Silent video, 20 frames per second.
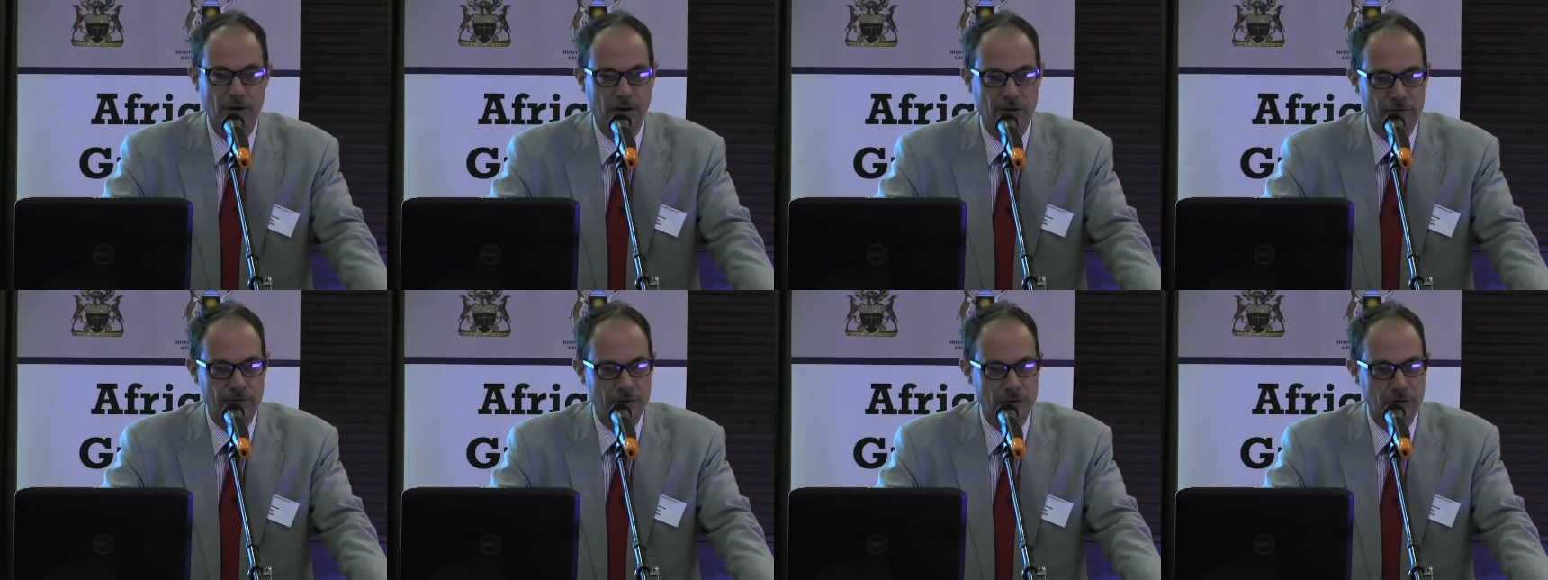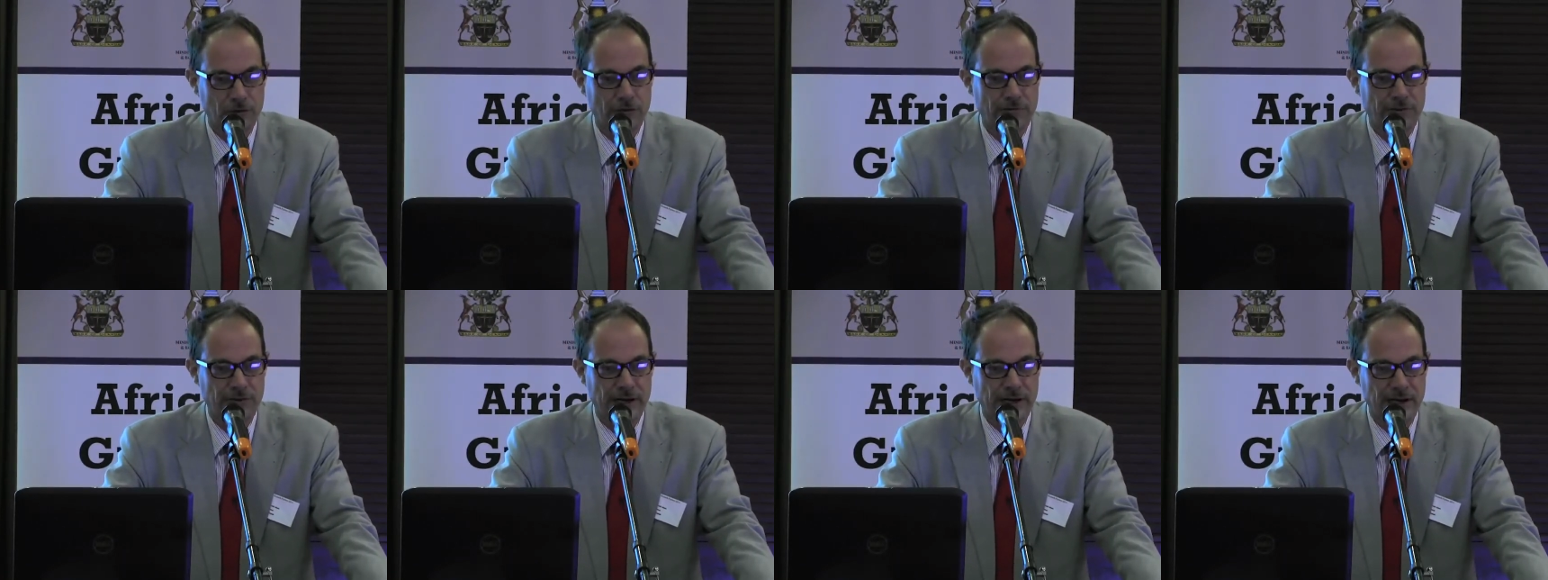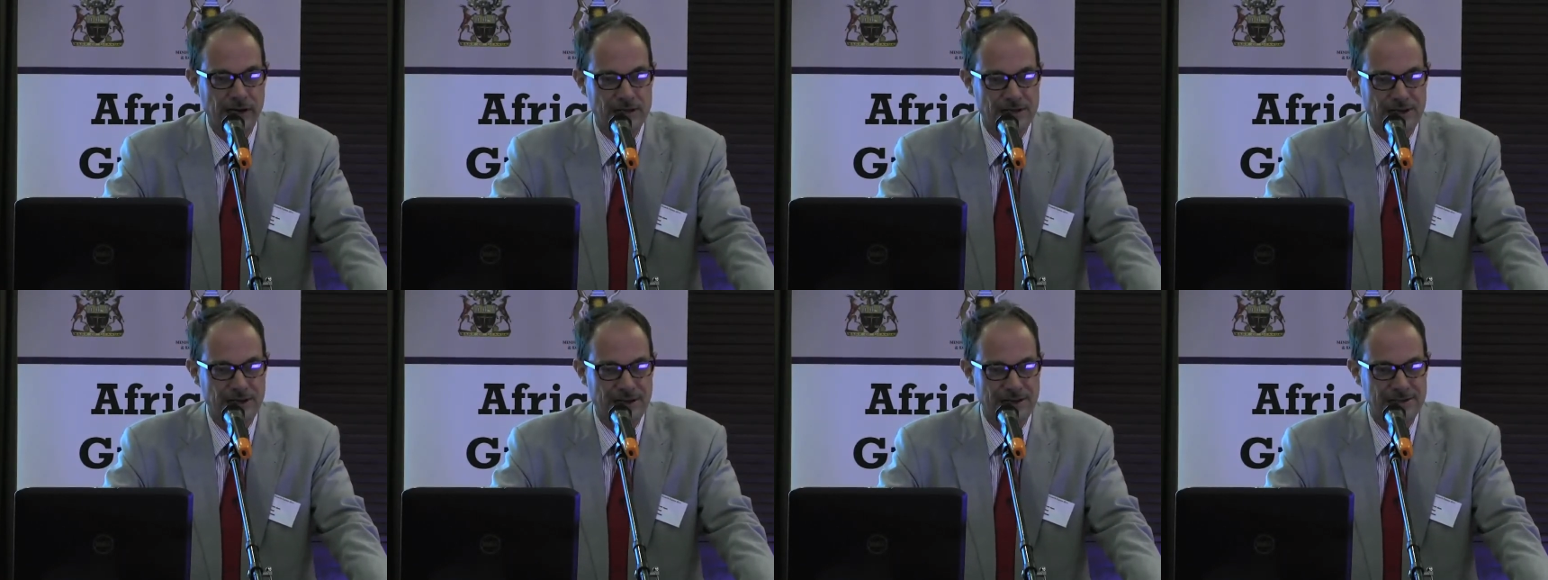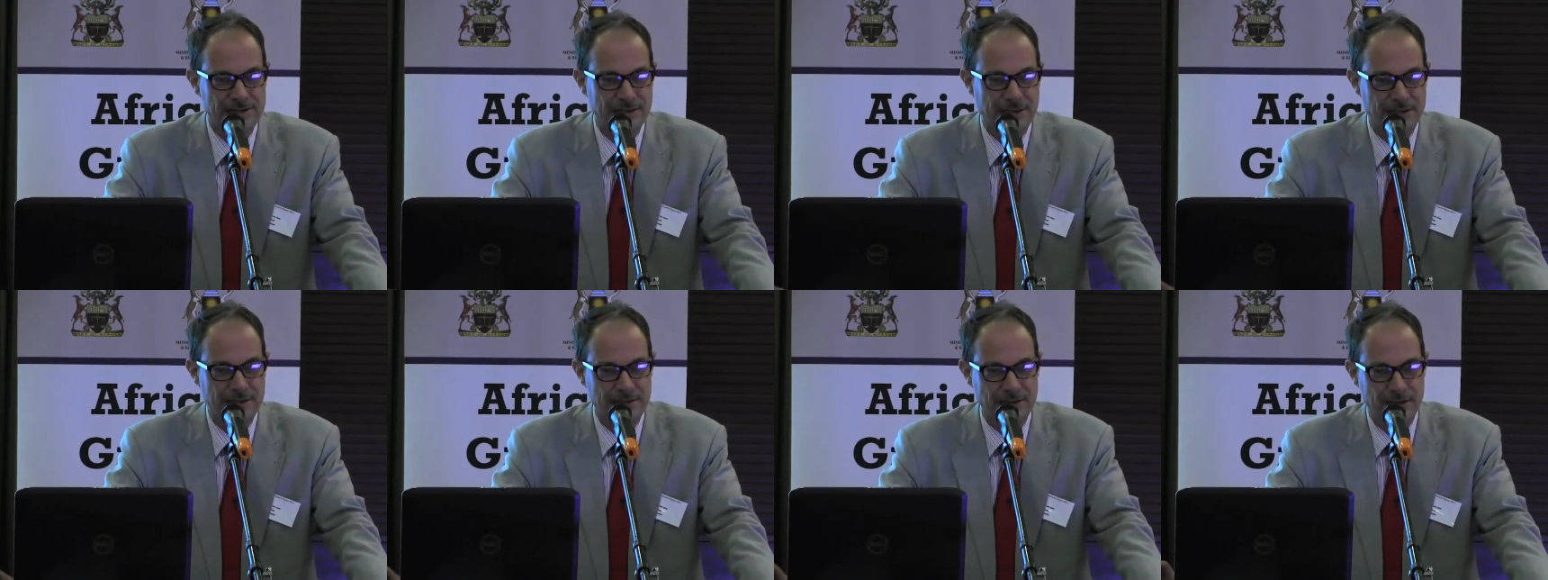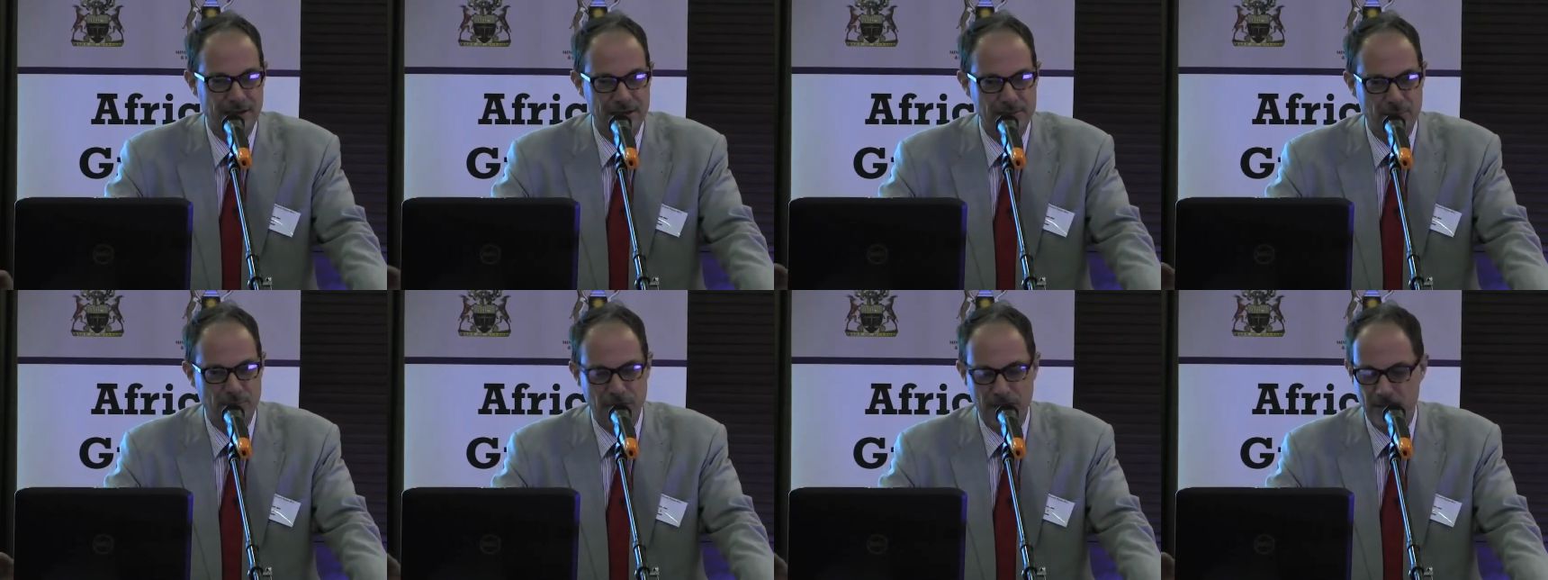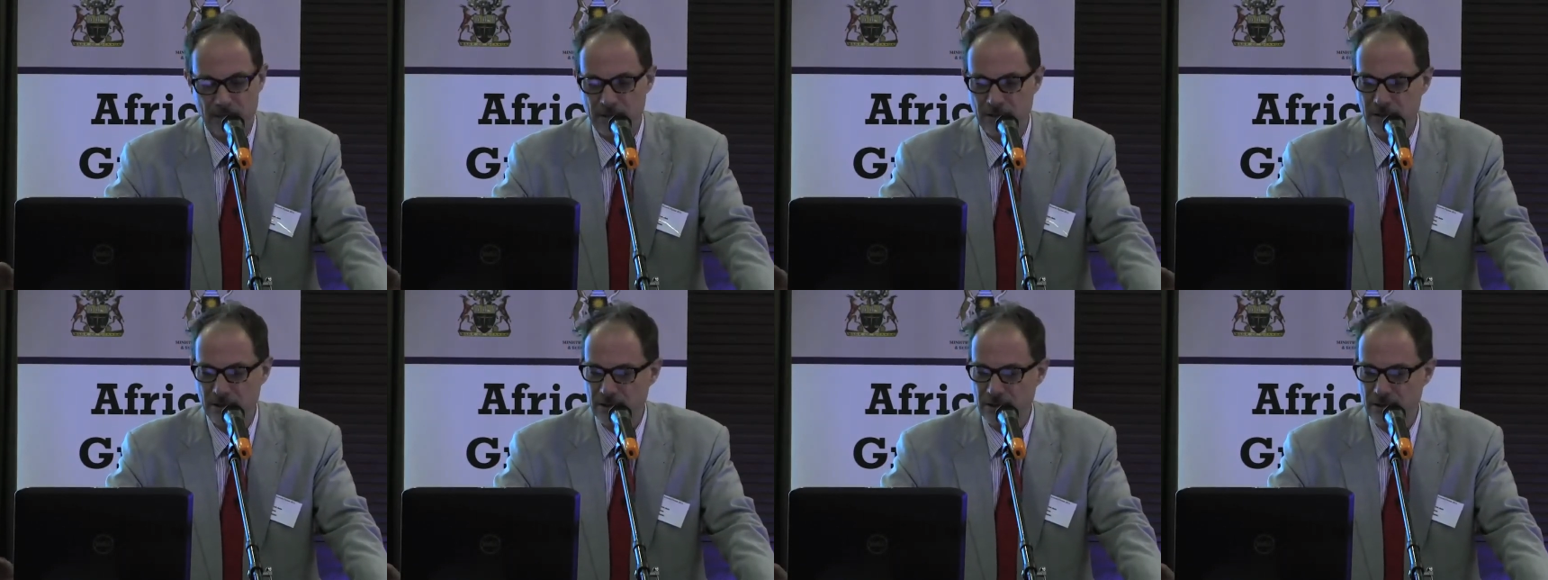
offshore financial assets. So that's been